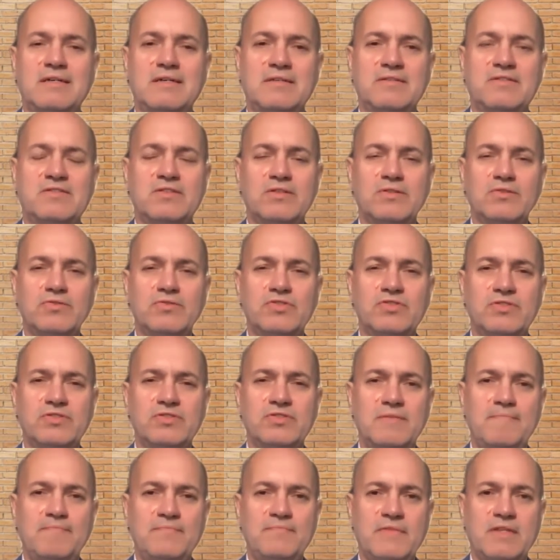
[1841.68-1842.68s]

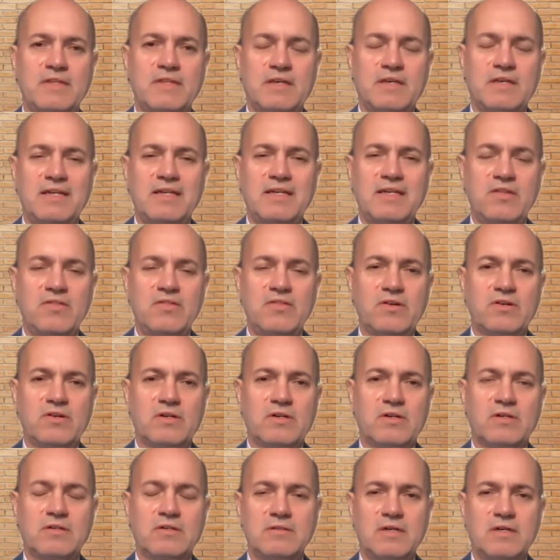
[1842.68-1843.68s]
solution, it can
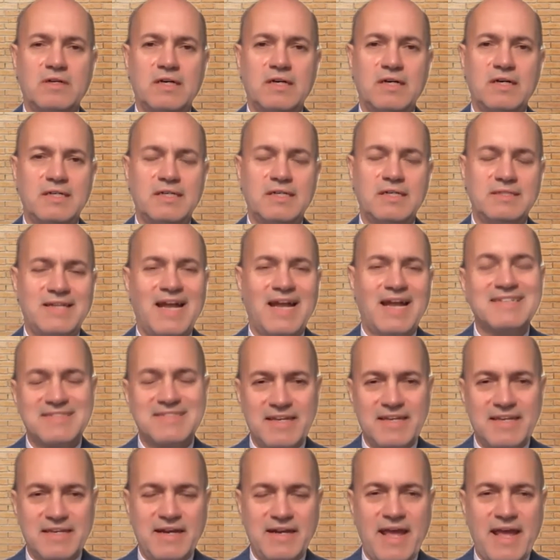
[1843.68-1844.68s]
either not
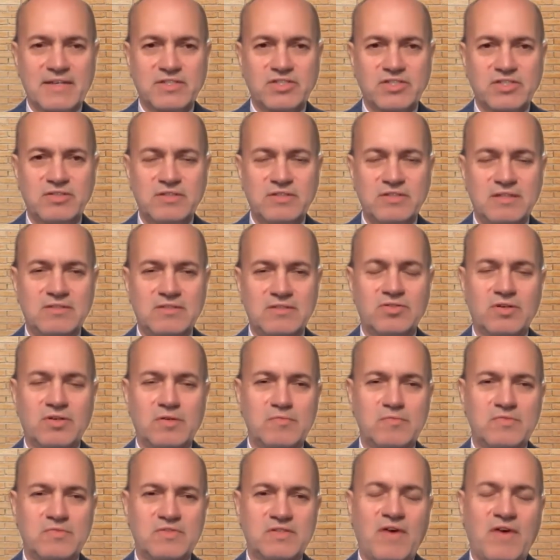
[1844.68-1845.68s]
take an action in
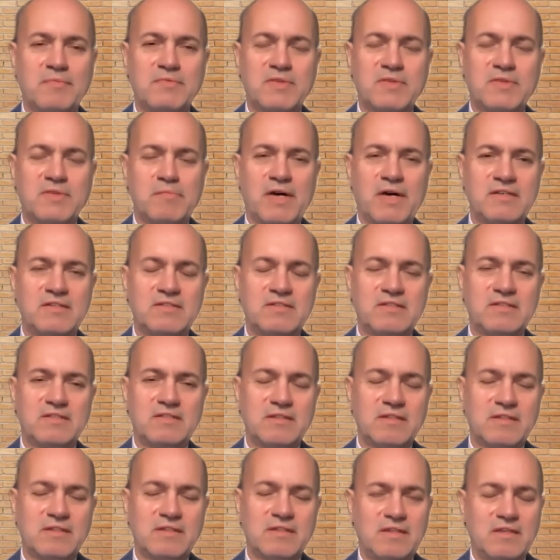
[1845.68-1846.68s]
terms of
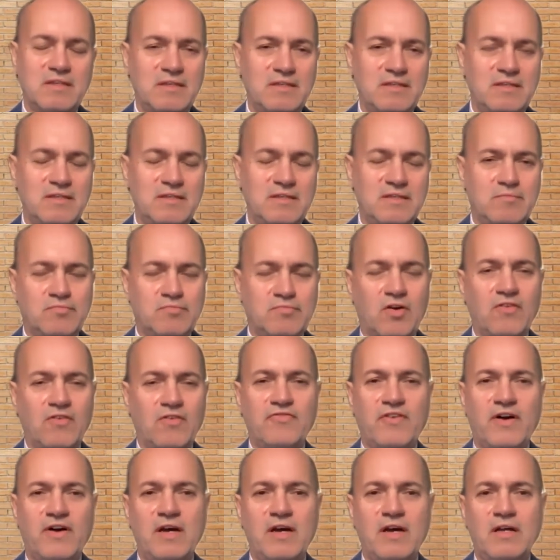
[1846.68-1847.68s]
optimizing the
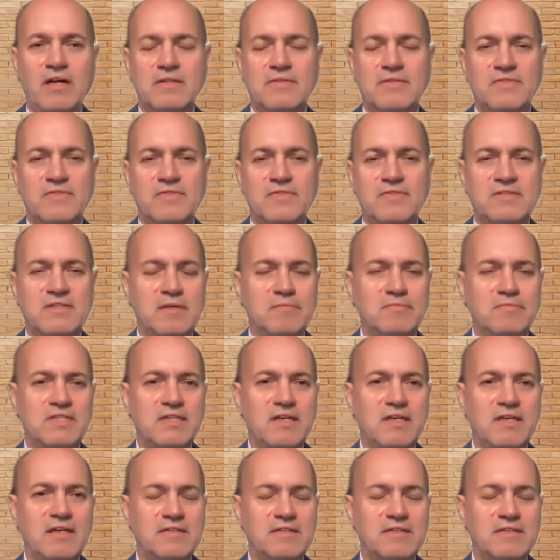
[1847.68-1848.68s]
profile of the
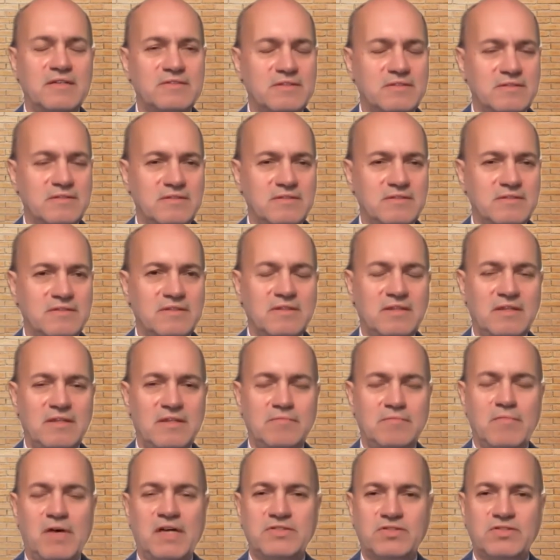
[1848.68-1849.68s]
CMTS, and the
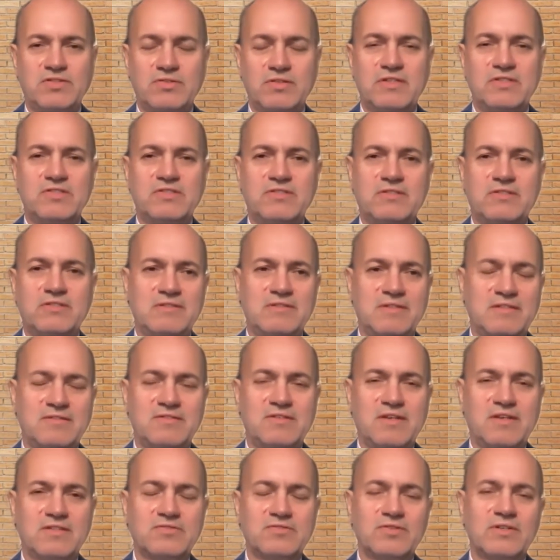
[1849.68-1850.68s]
modulation,
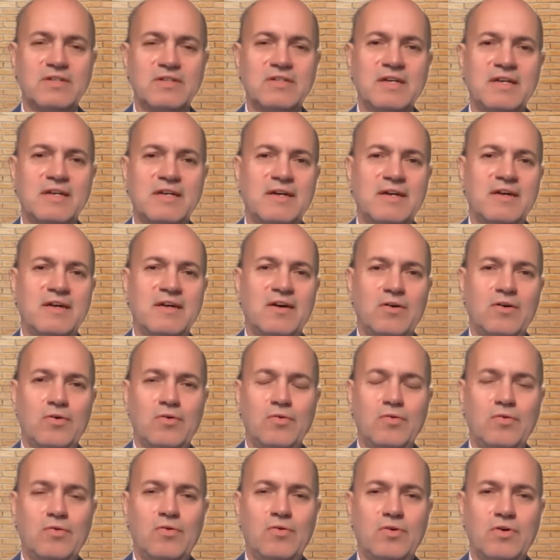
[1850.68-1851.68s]
etc.,
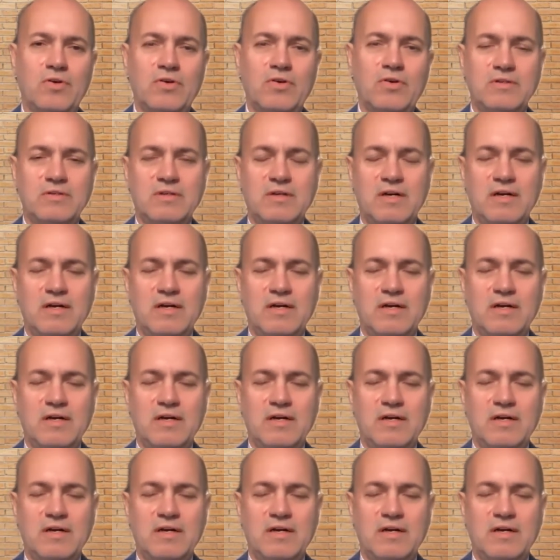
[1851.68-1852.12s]
or